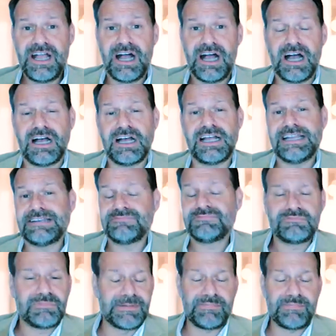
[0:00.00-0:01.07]
and
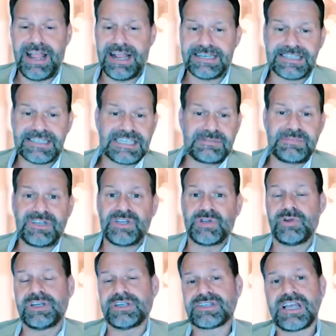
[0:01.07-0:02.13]
my practice has been
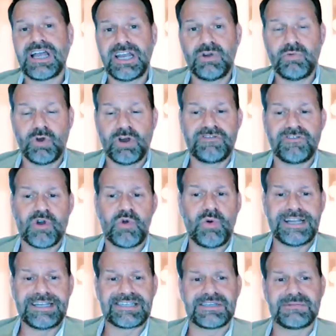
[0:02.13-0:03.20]
doing this kind of work for
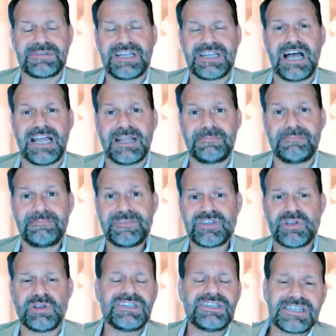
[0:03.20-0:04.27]
quite some time.
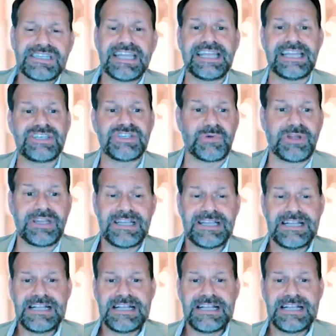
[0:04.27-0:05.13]
So let's dig into it.